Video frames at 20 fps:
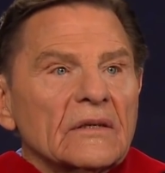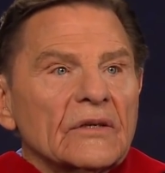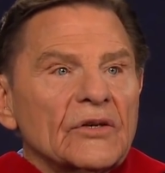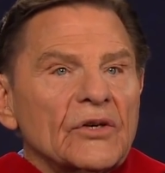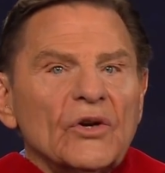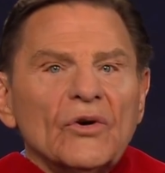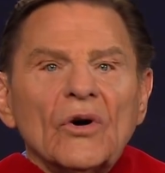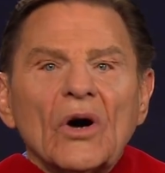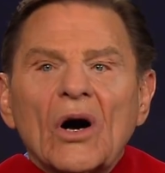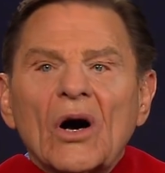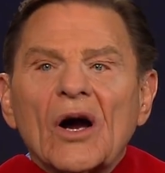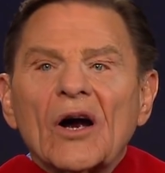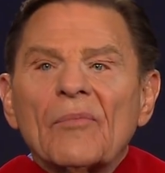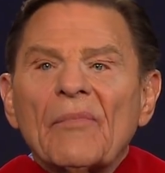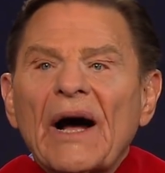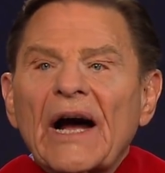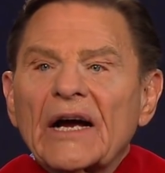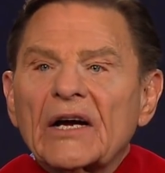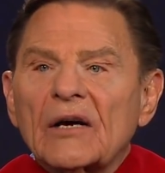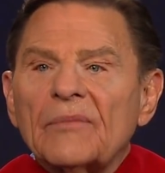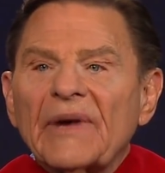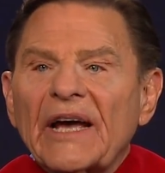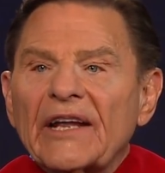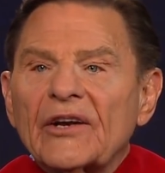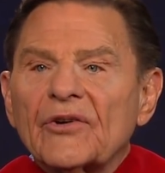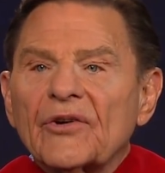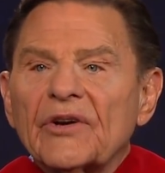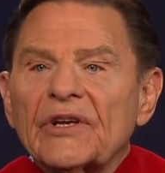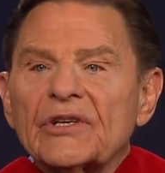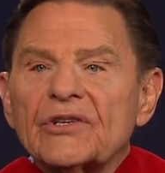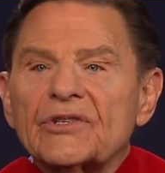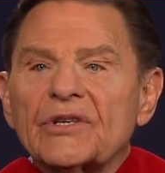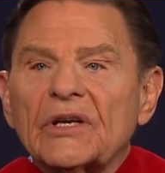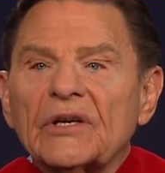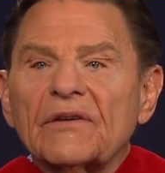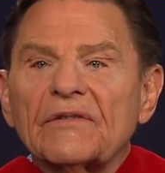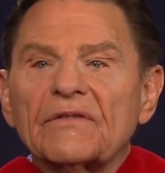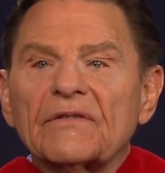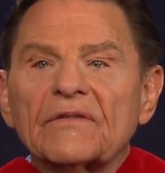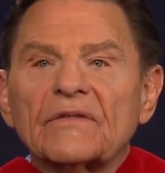You are my commander in
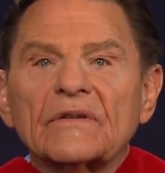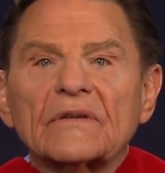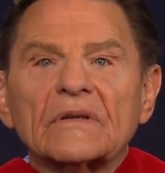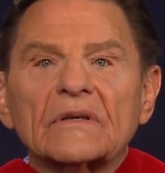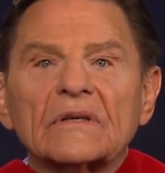chief.